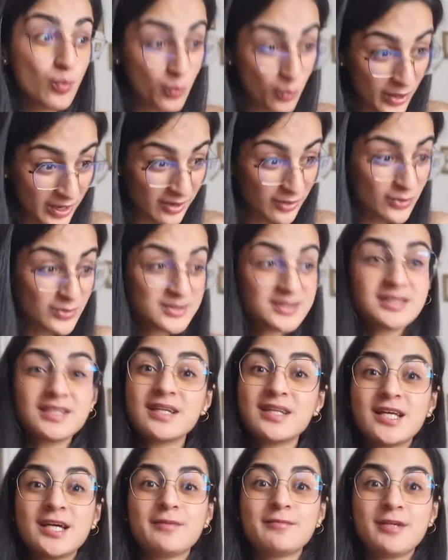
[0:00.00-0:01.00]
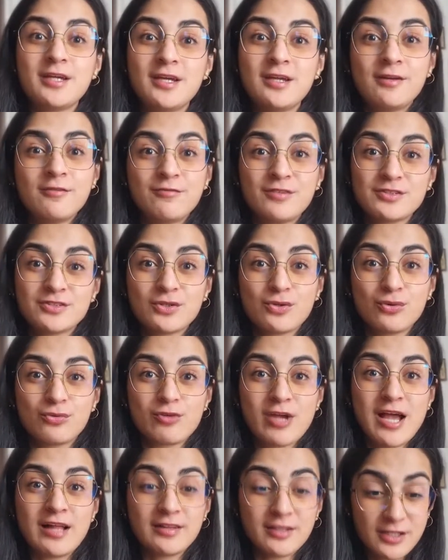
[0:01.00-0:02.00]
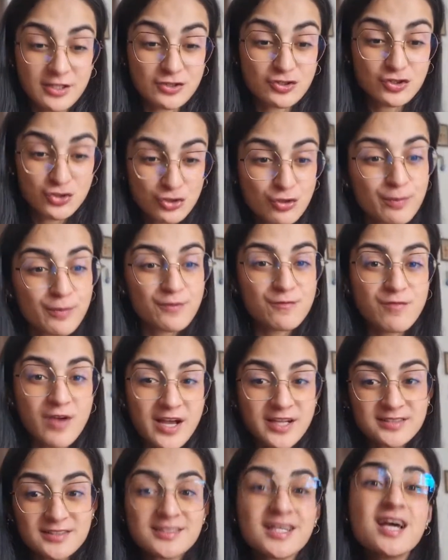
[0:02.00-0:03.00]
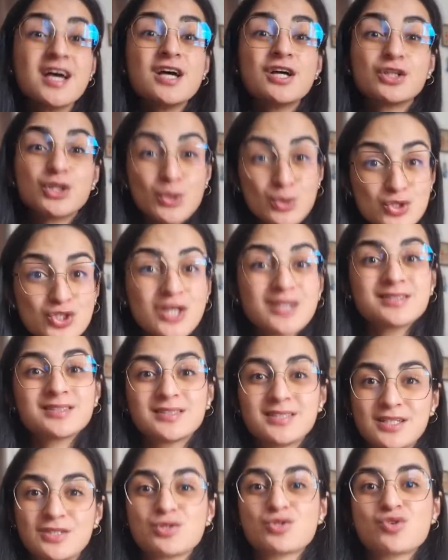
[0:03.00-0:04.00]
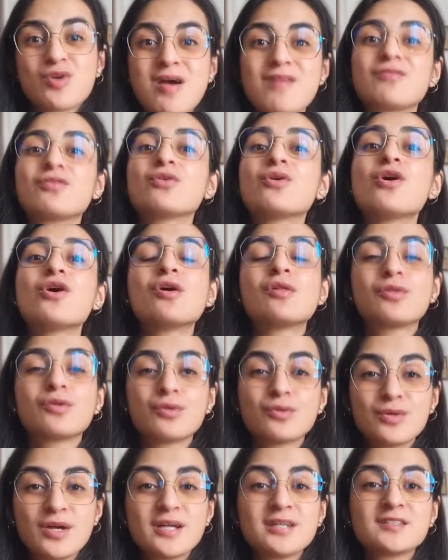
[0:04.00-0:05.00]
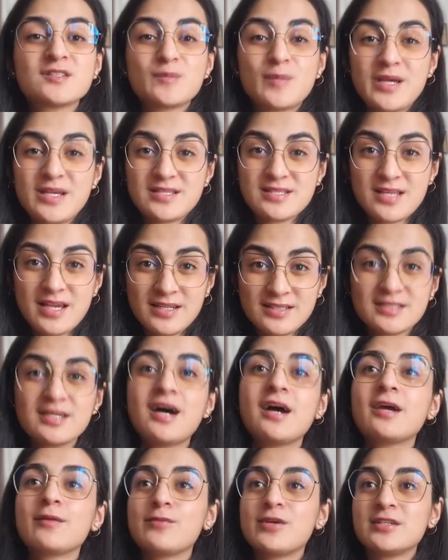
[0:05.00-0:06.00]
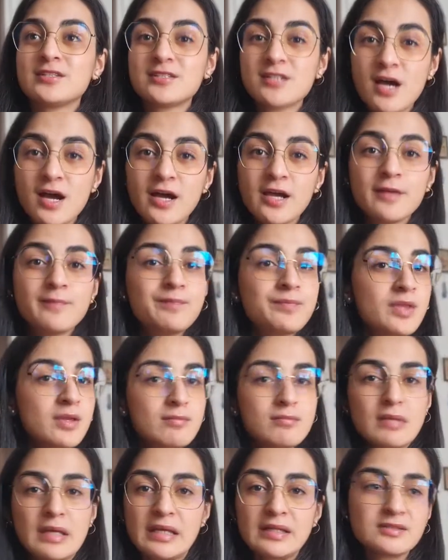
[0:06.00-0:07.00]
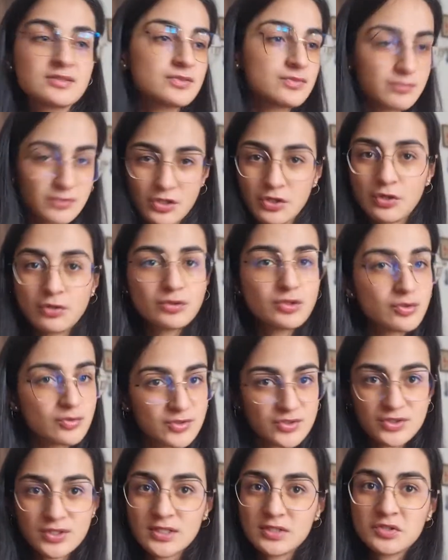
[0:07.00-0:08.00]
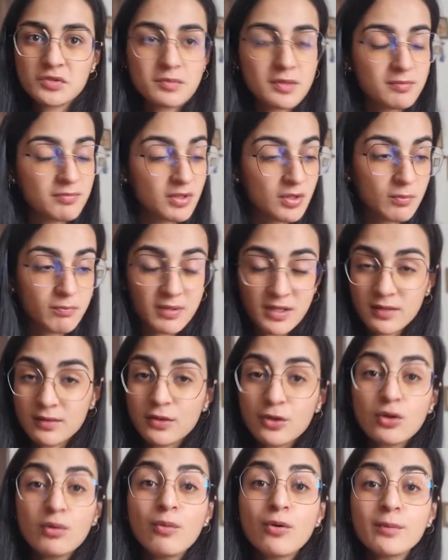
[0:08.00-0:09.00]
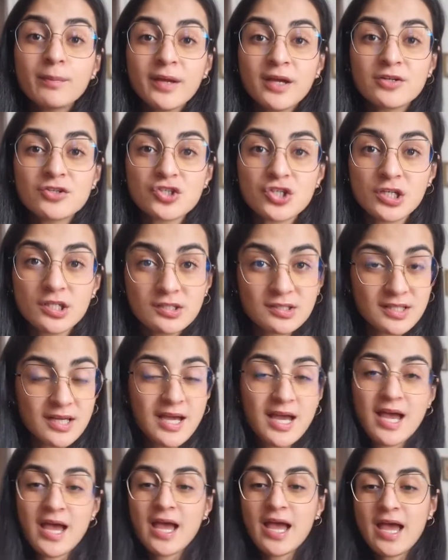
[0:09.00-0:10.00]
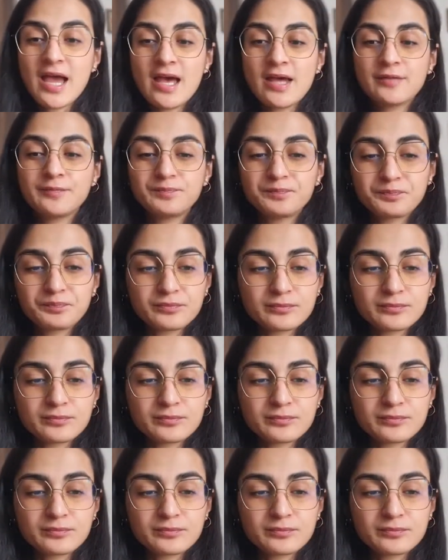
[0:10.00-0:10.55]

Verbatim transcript: will see them in physical reality super fast. You just need to travel through space and time. And time means, you know, you just need to maybe be a little more patient. And